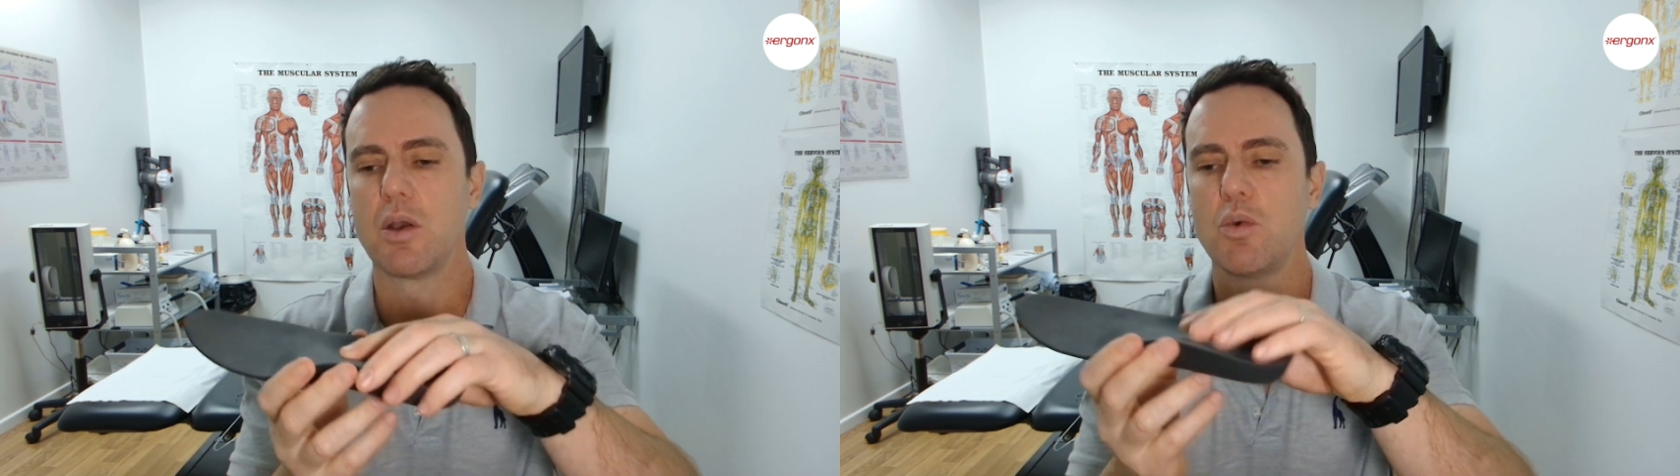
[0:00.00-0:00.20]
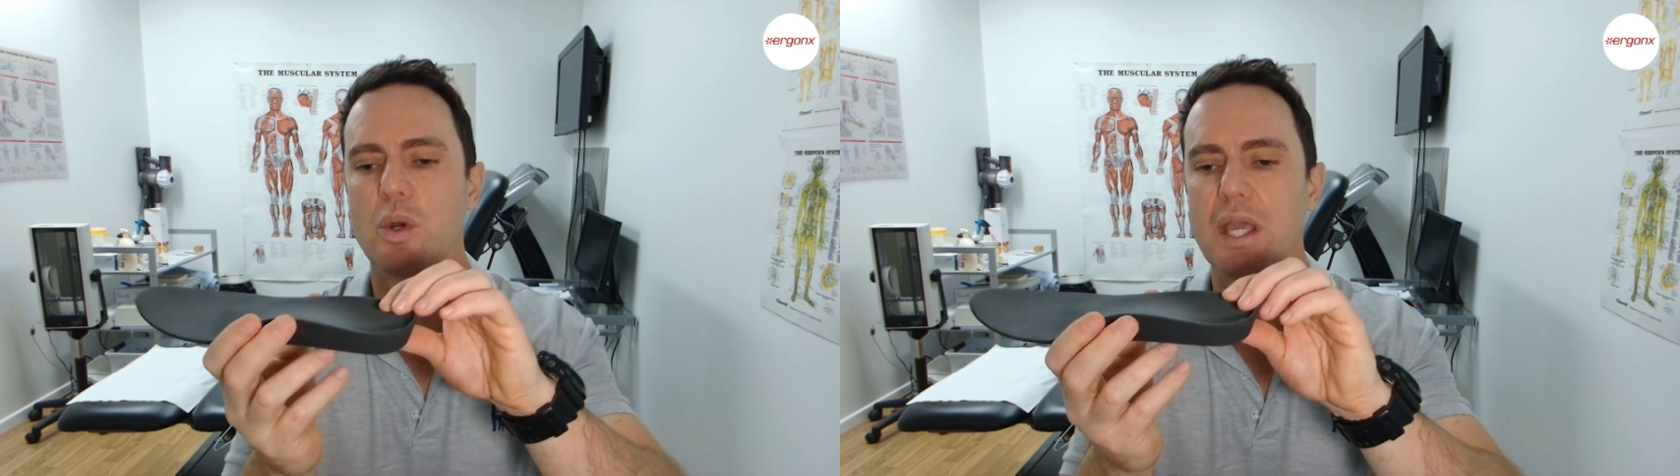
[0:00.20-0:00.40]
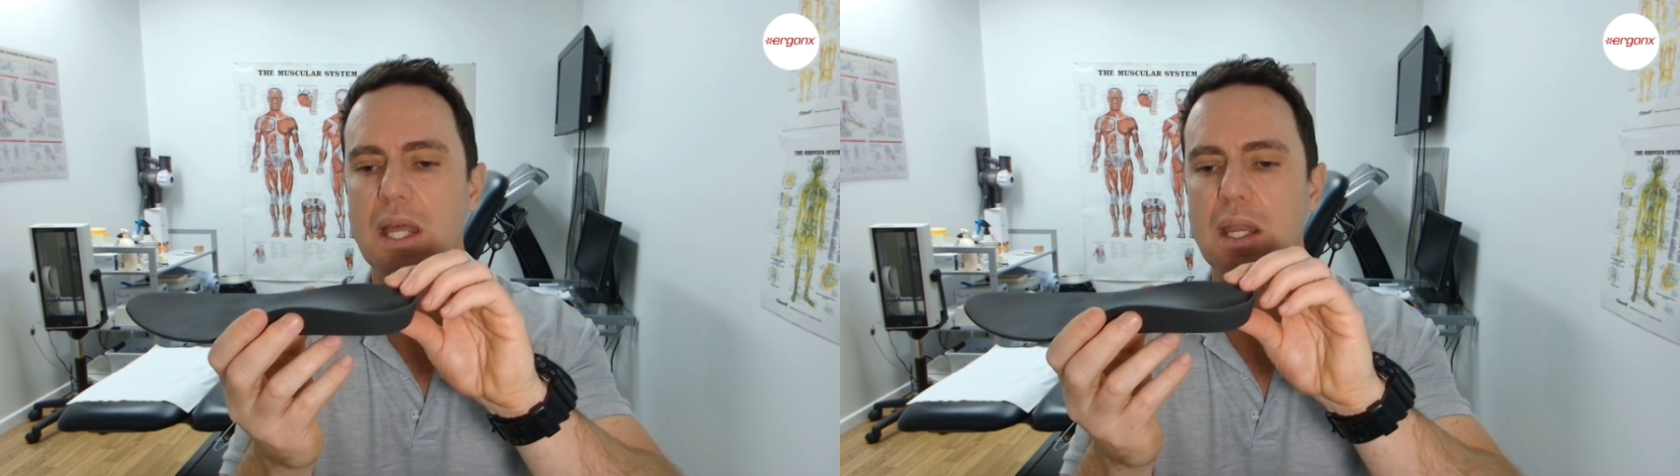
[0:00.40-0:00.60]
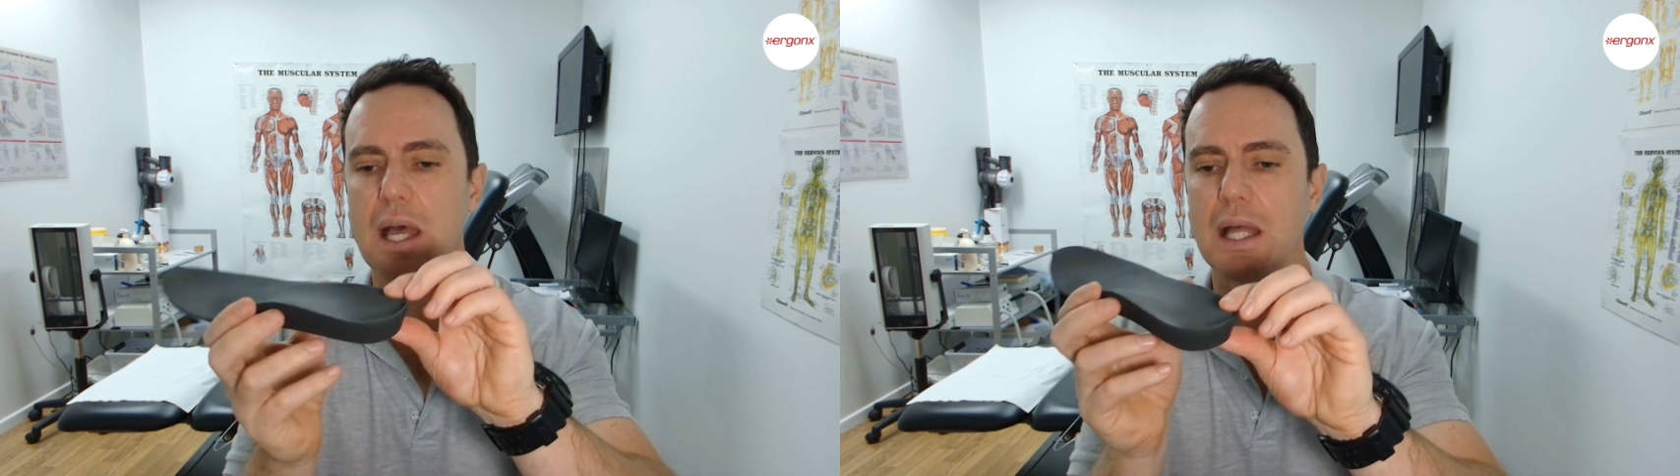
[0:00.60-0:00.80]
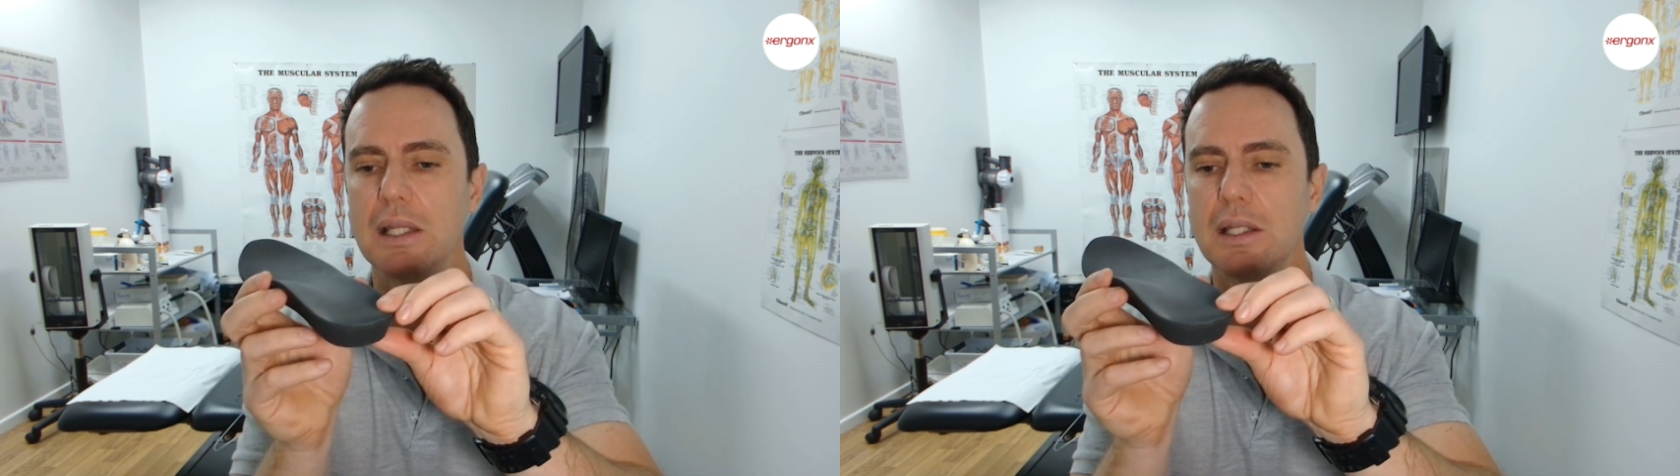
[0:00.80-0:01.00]
we'll get
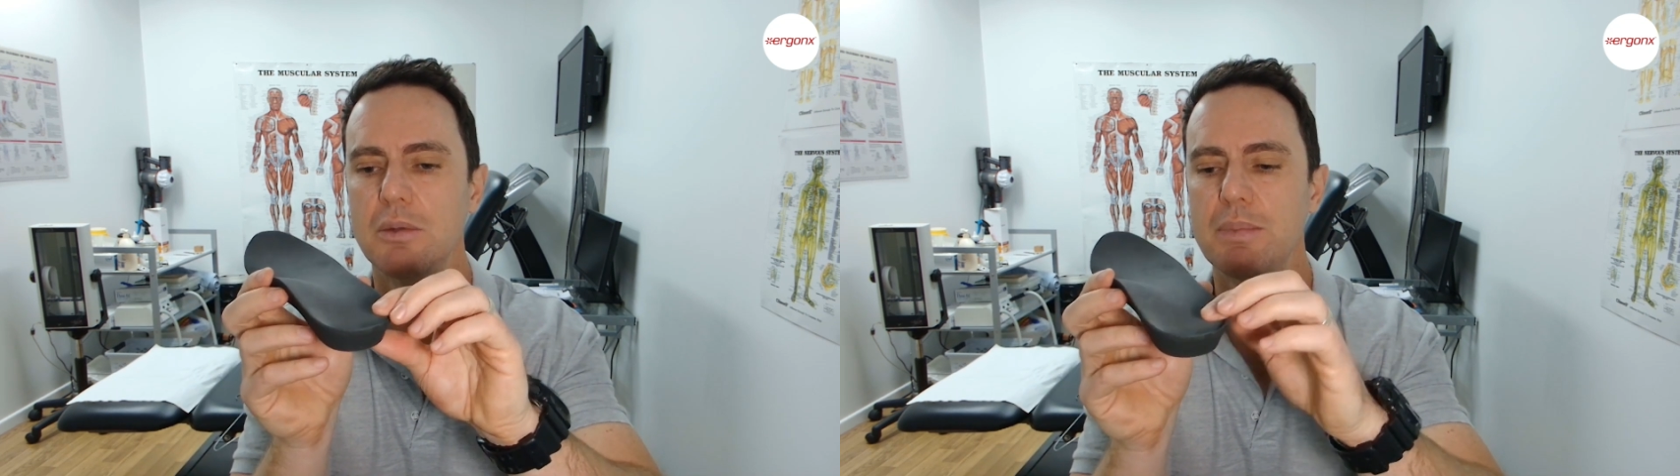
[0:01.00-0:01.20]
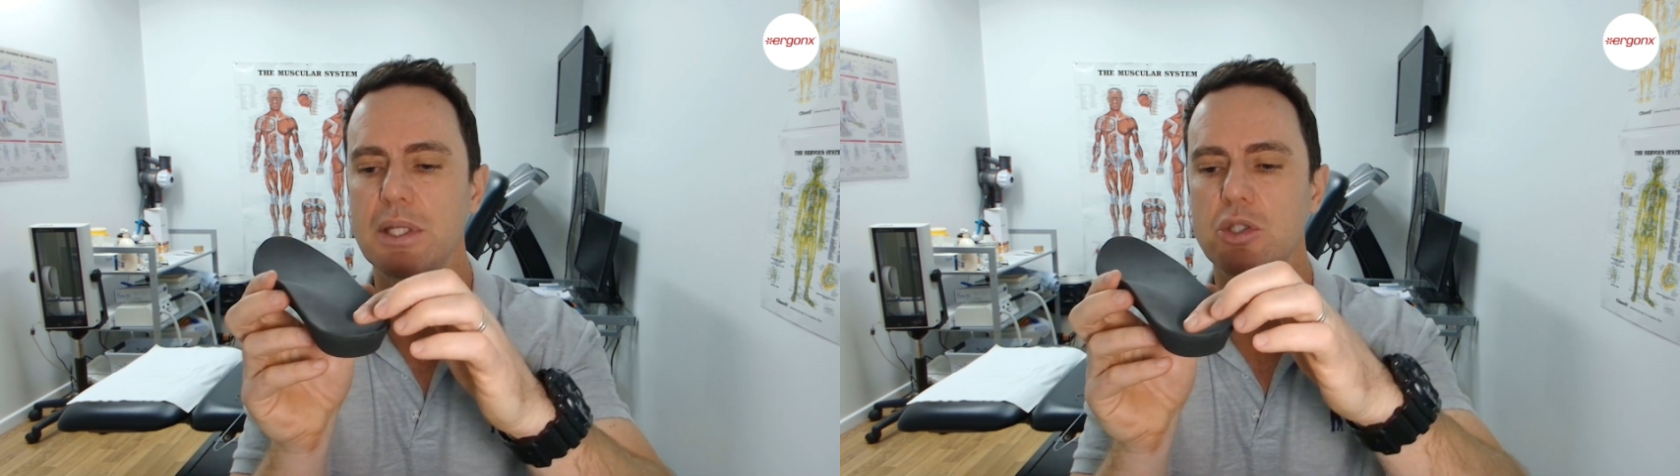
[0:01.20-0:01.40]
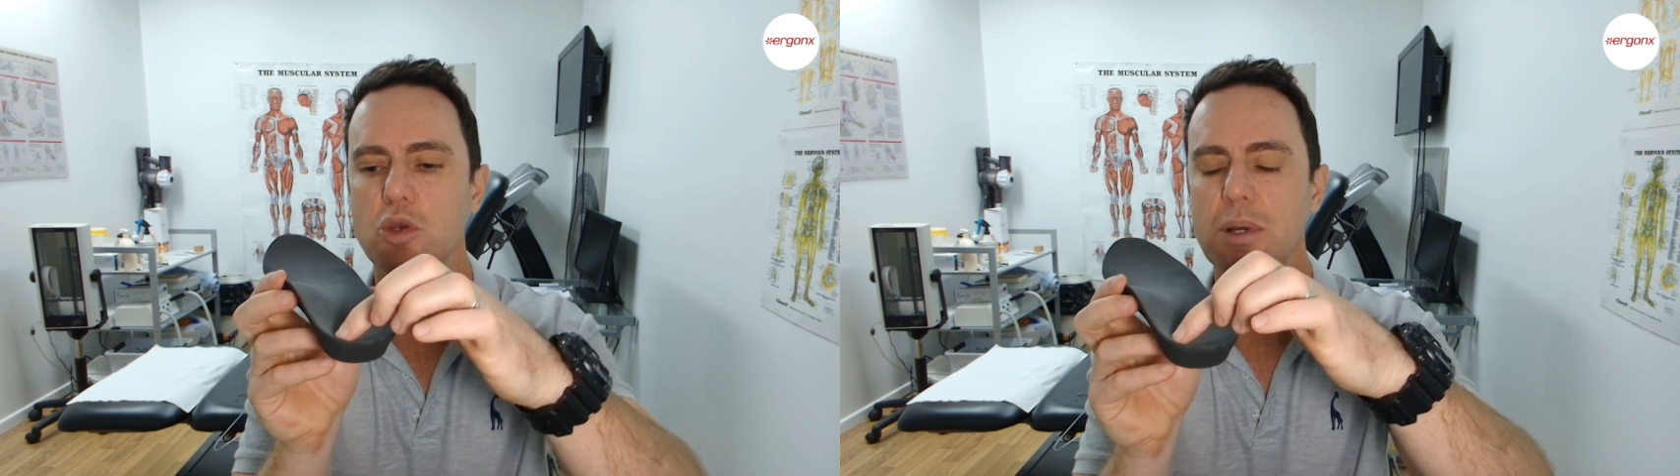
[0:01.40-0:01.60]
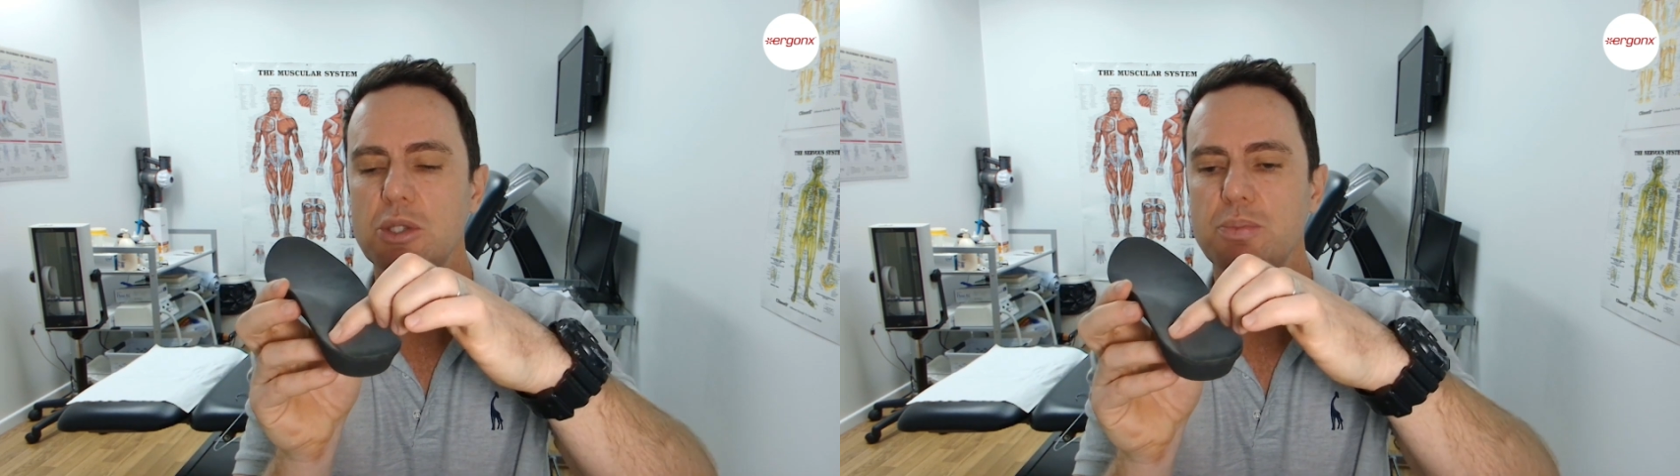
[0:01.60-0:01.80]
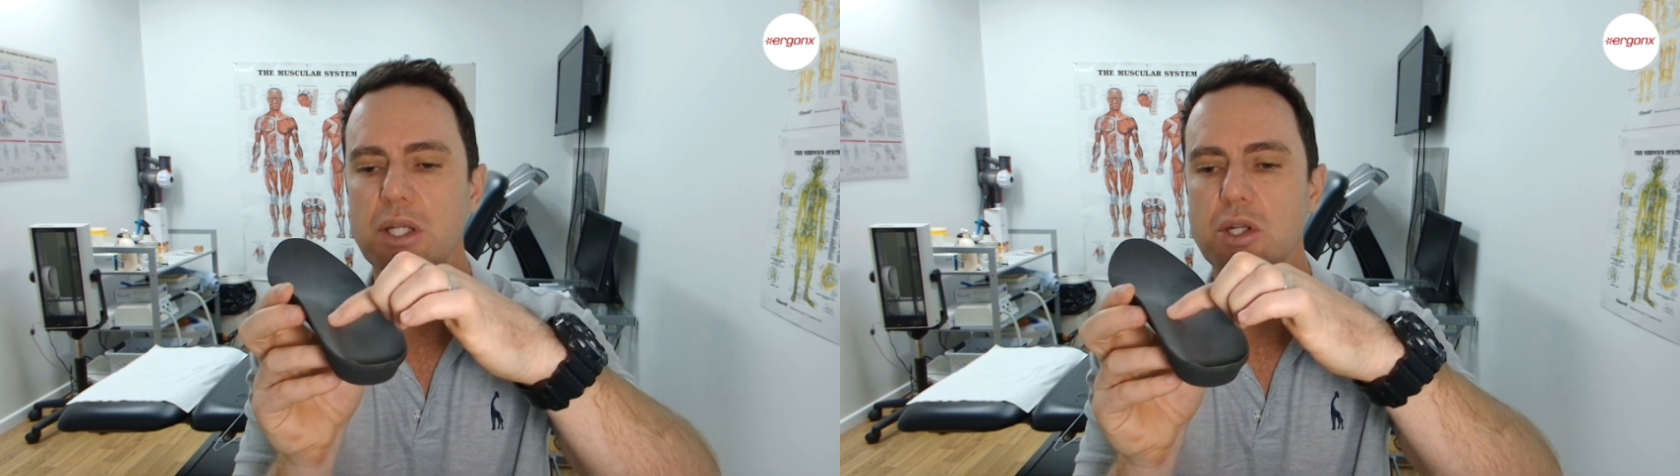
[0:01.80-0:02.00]
a little bit too
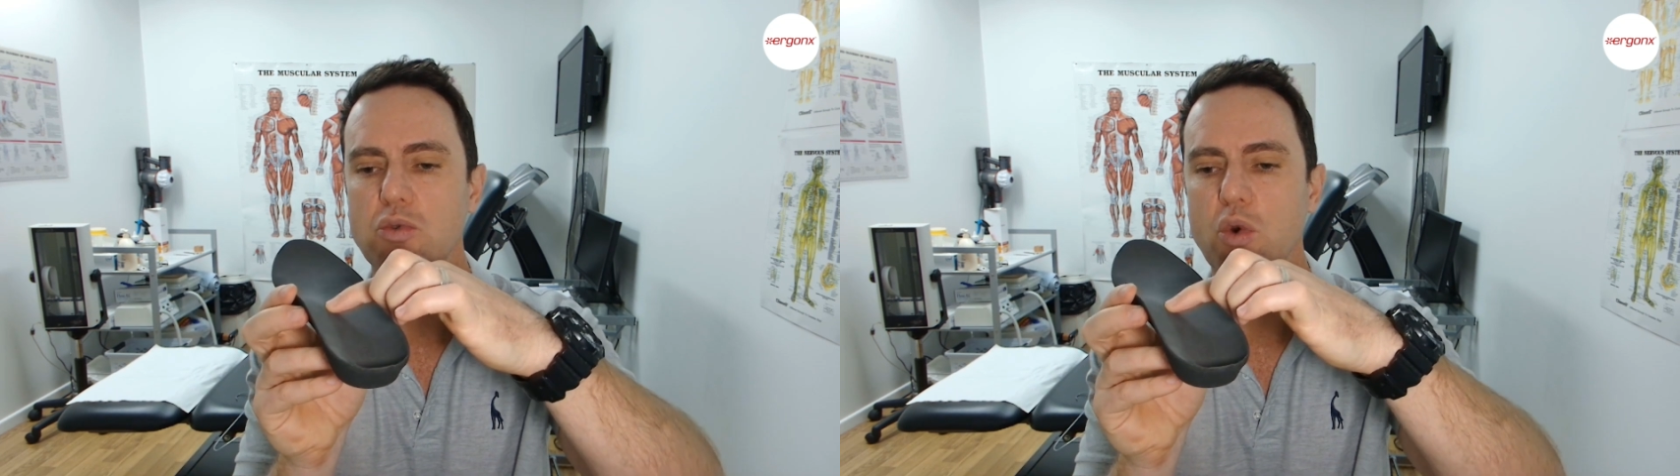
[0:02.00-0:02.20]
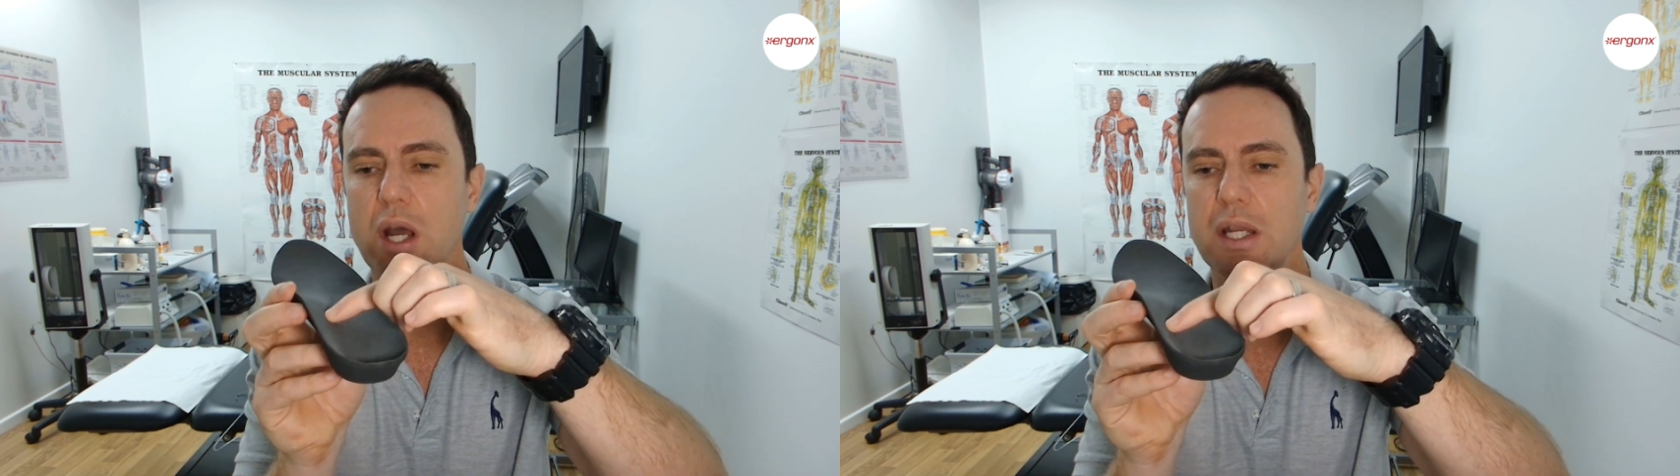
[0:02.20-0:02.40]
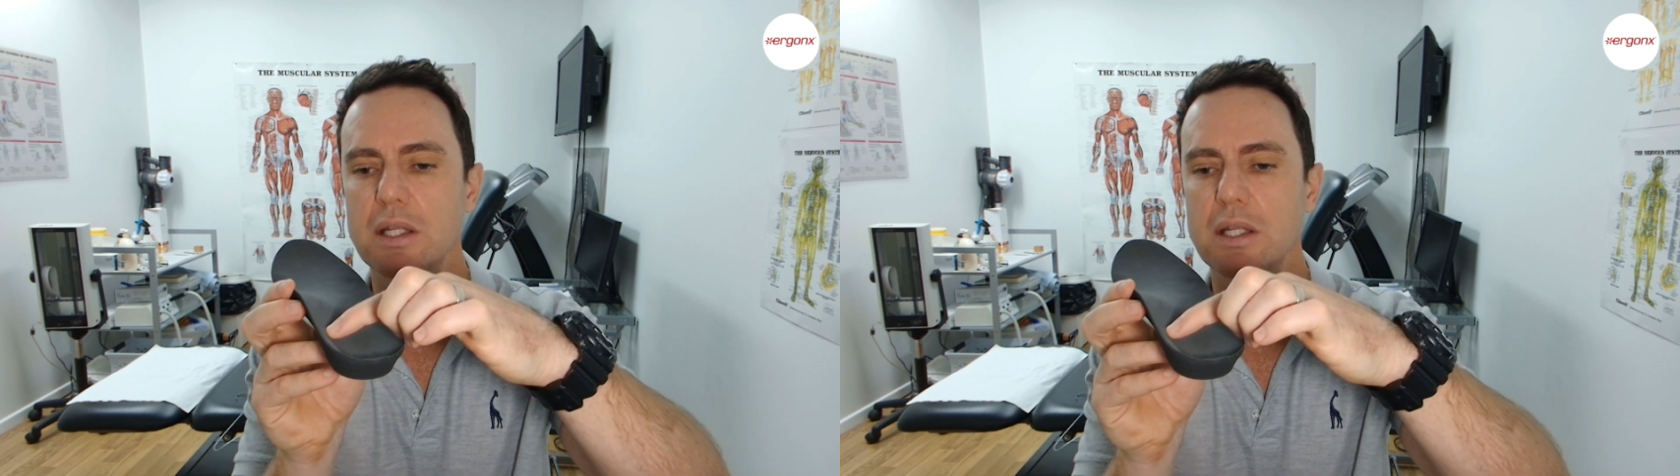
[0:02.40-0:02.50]
much pressure right